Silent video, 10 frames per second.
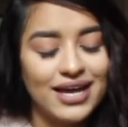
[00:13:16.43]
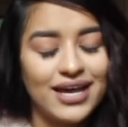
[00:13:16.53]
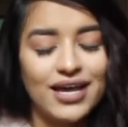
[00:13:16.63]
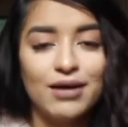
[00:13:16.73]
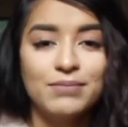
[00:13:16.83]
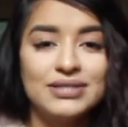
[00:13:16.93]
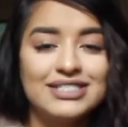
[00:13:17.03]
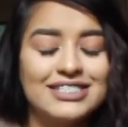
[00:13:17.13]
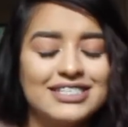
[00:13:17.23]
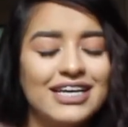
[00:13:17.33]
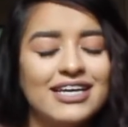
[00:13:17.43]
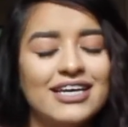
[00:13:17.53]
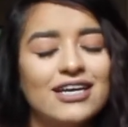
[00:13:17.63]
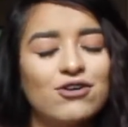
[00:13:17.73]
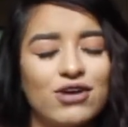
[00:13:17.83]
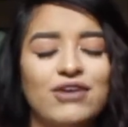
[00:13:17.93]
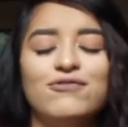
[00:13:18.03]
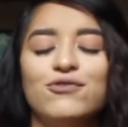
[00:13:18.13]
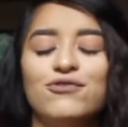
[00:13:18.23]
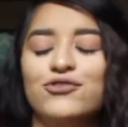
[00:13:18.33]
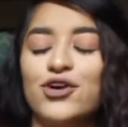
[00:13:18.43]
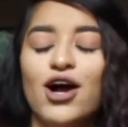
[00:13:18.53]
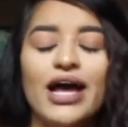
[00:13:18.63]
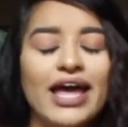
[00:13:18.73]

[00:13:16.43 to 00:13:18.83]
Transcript: I am stinking grateful for